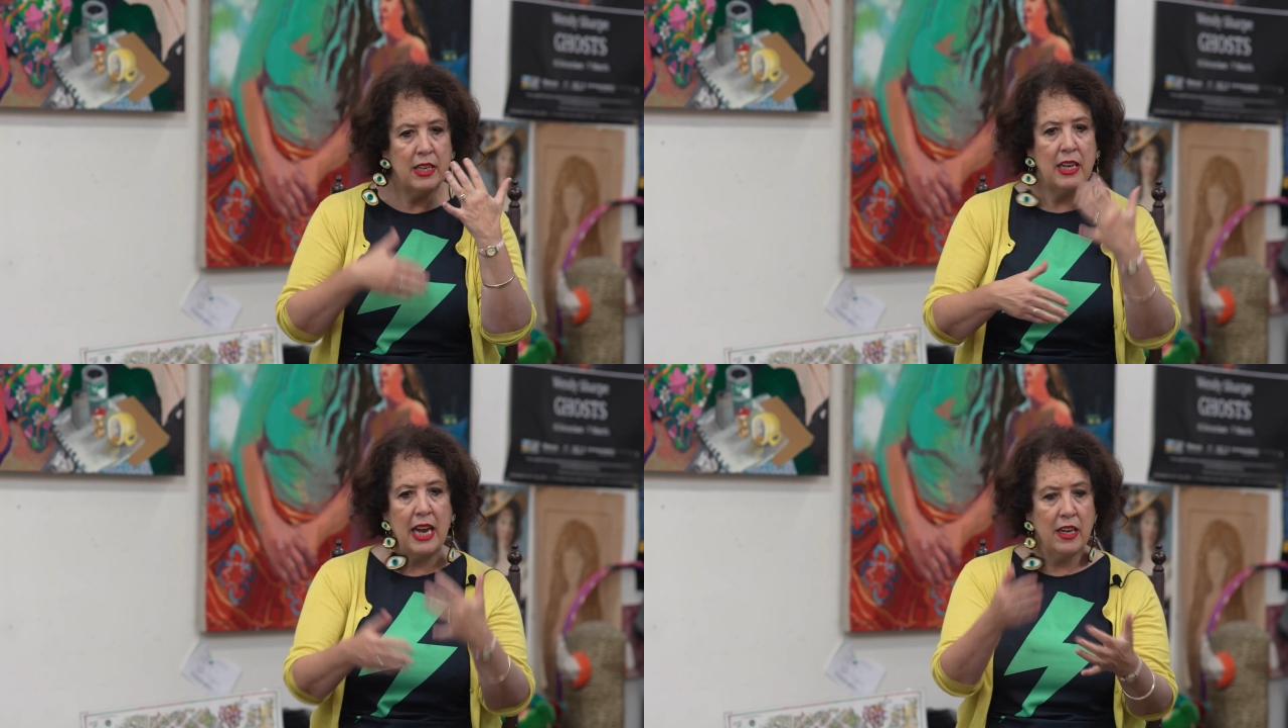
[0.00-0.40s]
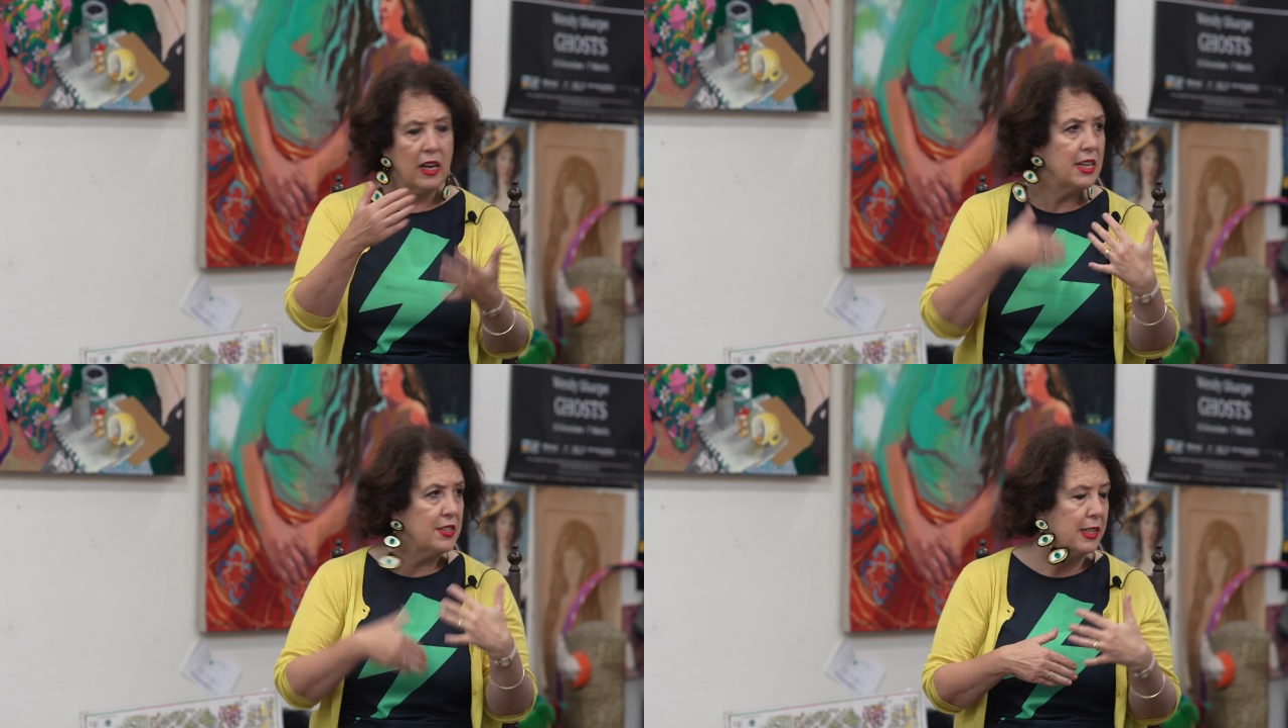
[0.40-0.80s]

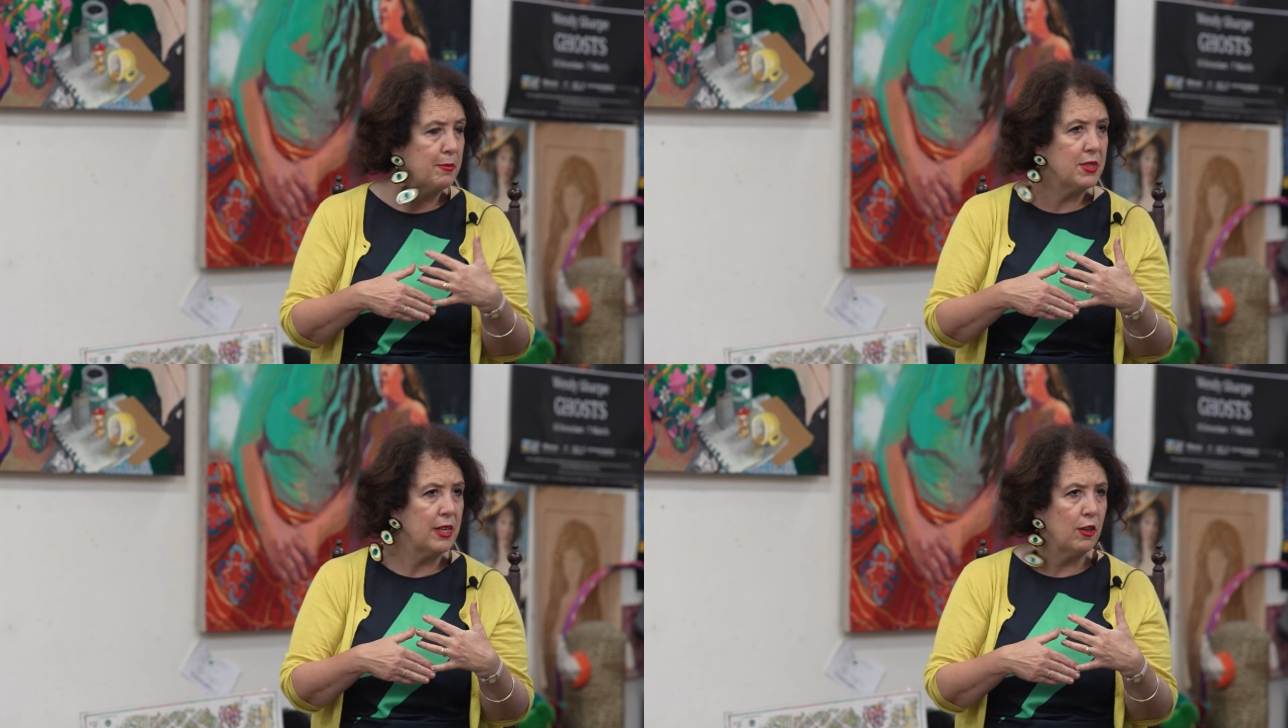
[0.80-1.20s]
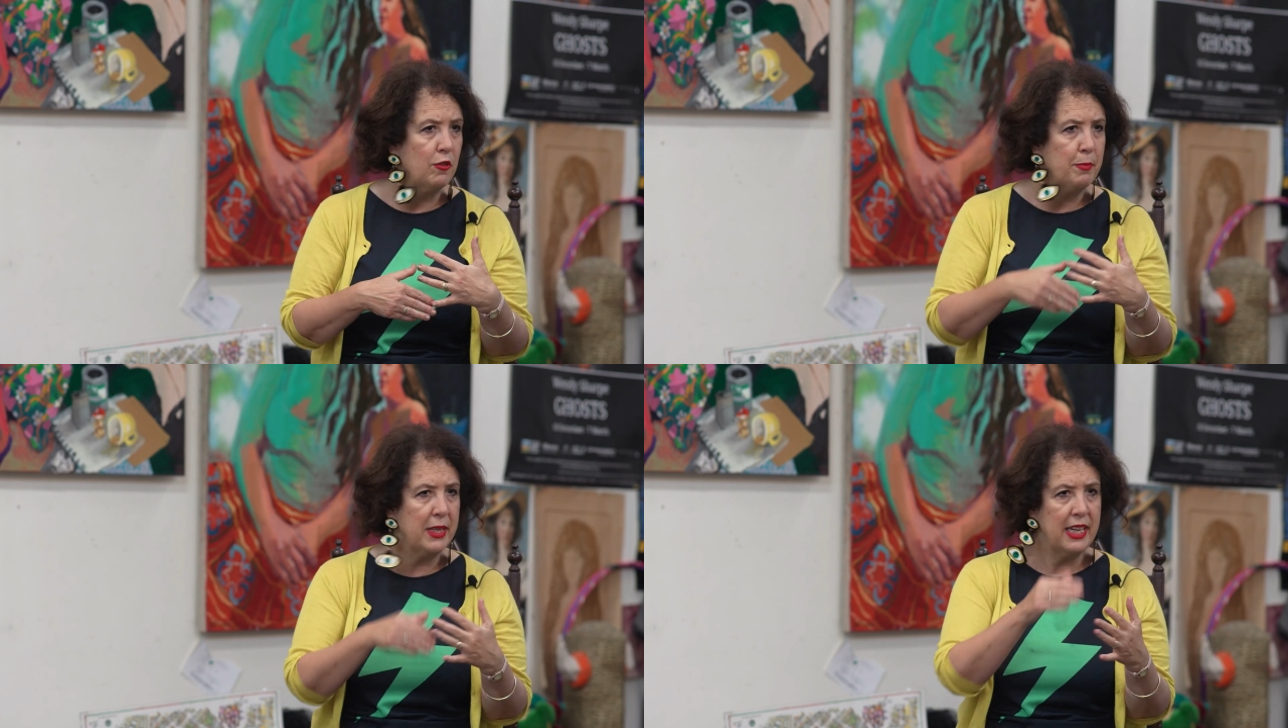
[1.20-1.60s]
analysing
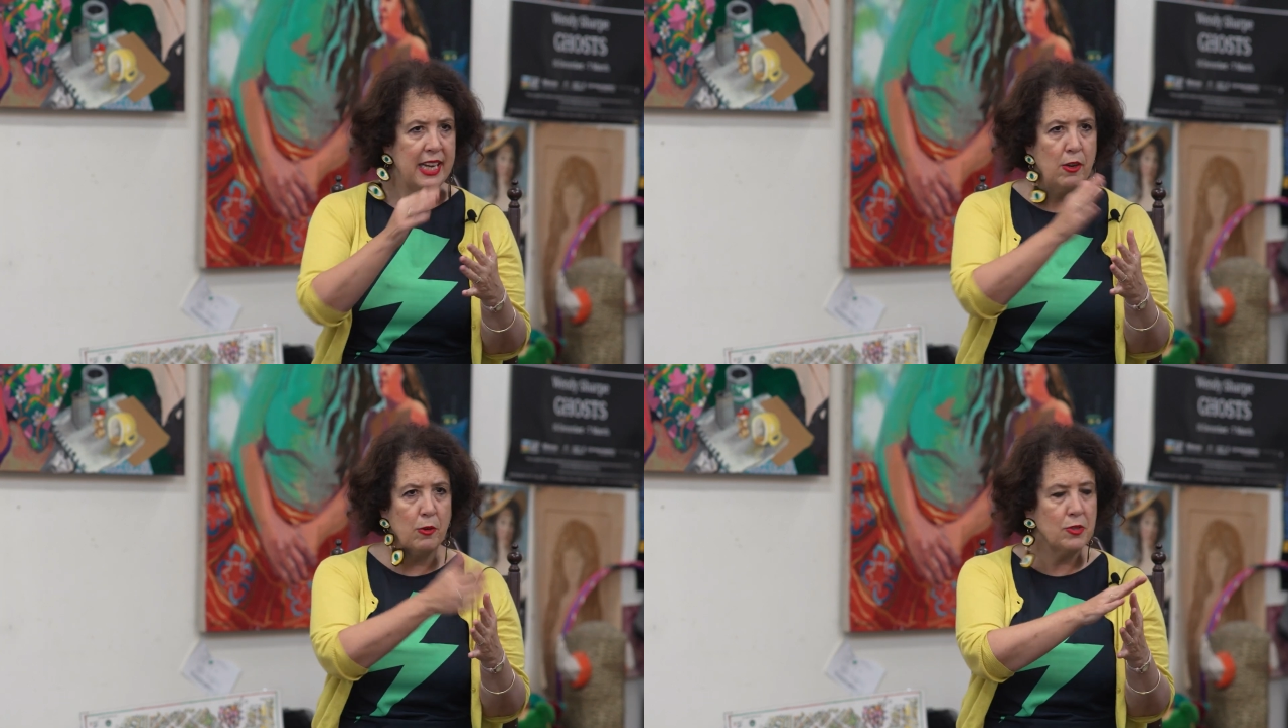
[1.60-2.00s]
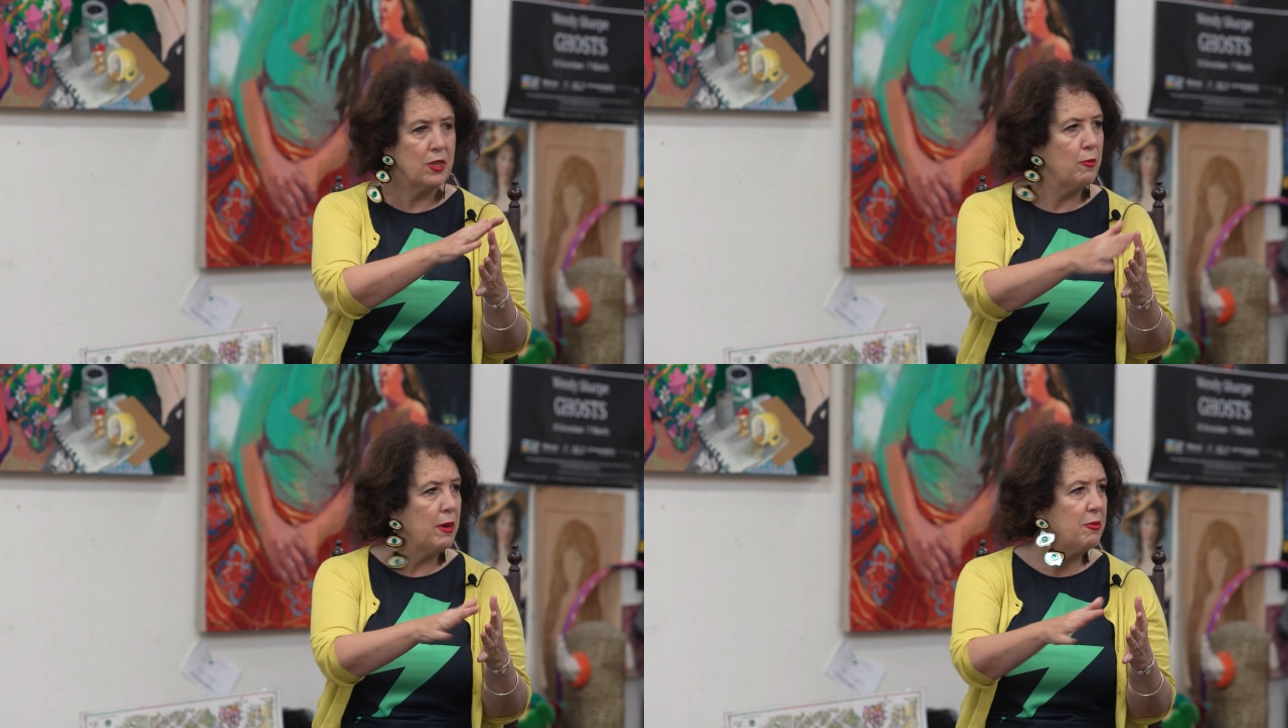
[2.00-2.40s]
himself, but he
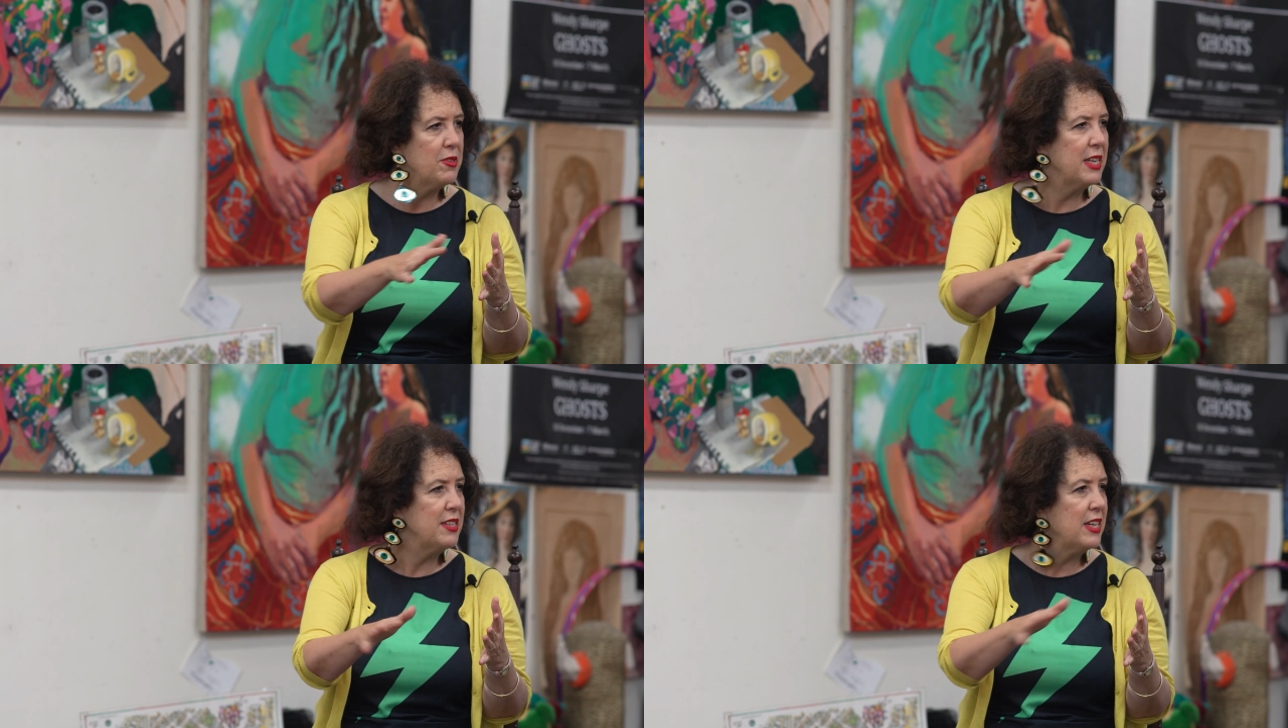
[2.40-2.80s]
also represents